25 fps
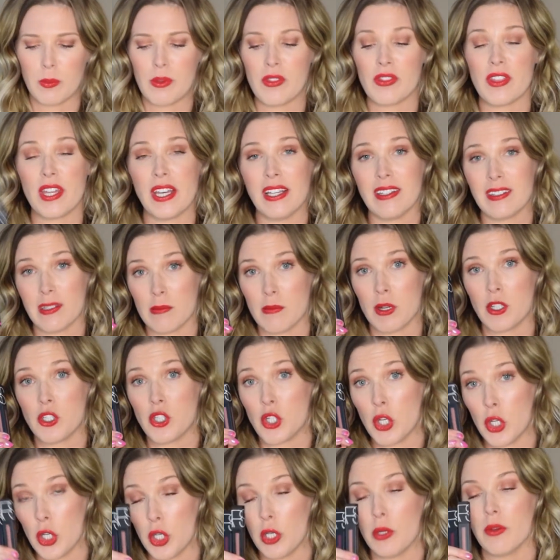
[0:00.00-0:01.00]
but these are my
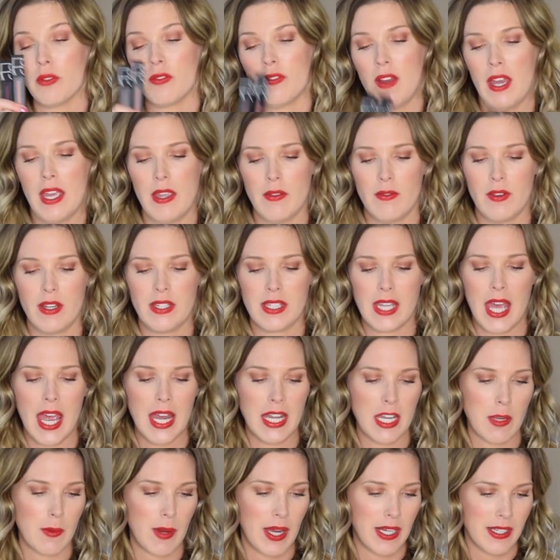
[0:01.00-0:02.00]
two favourites
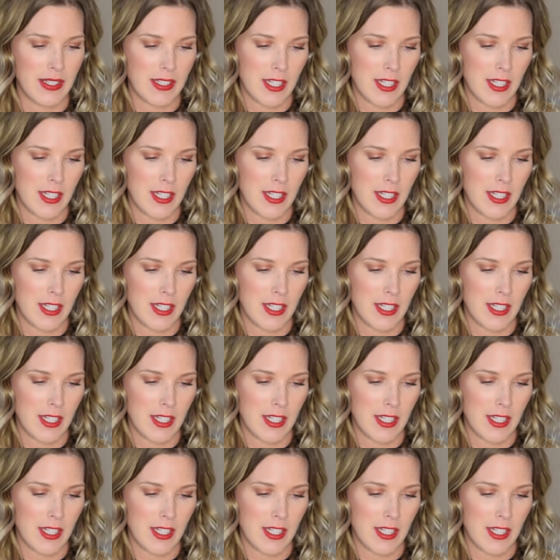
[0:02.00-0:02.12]
anyway.